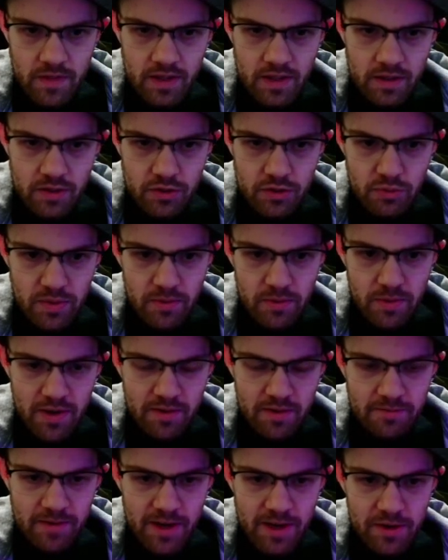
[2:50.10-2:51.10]
Do we want to
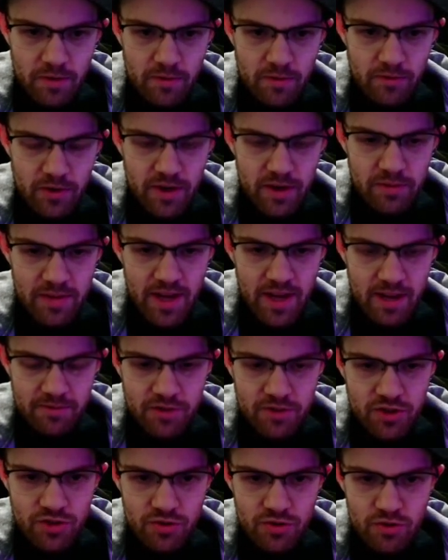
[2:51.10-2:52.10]
fight over it? We have
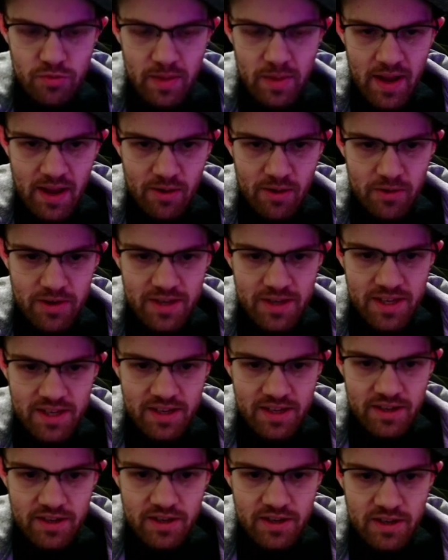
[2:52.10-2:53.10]
2 power
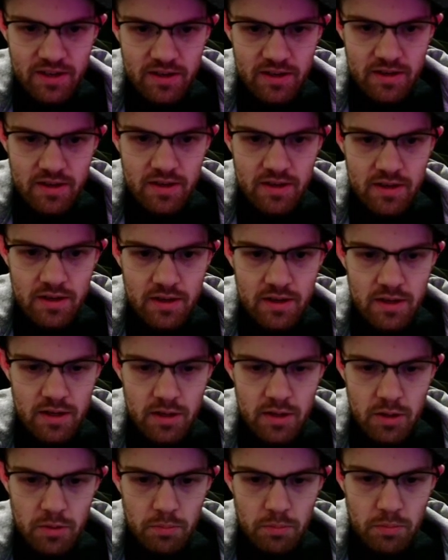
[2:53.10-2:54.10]
here.
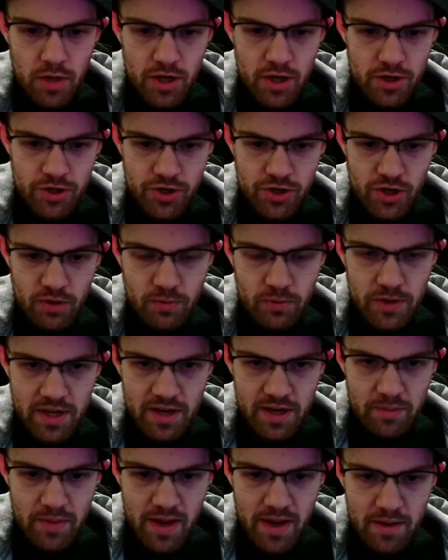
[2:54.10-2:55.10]
Punisher will get
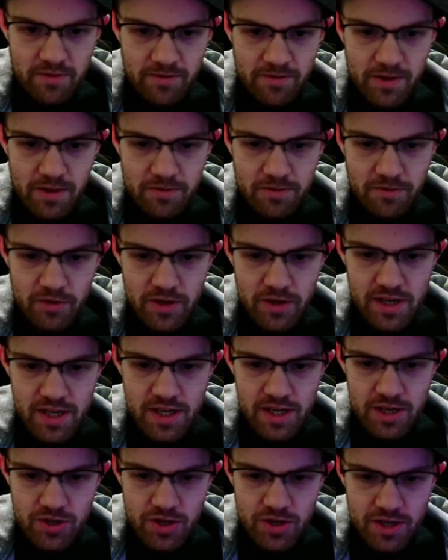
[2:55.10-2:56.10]
a benefit for
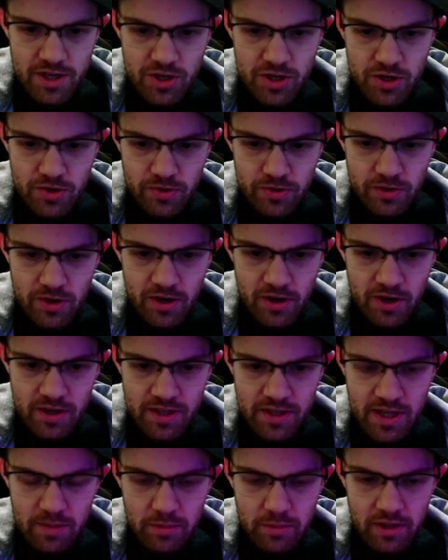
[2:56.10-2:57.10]
each additional card
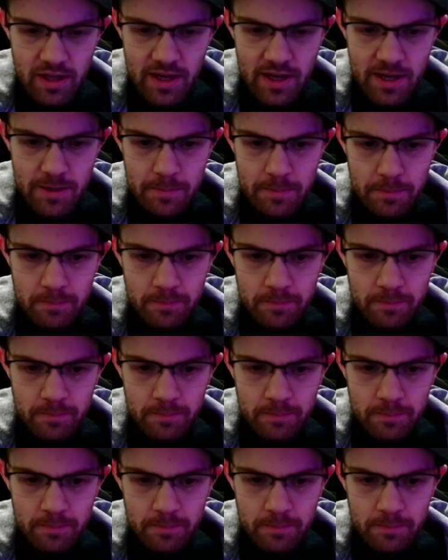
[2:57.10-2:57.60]
they play.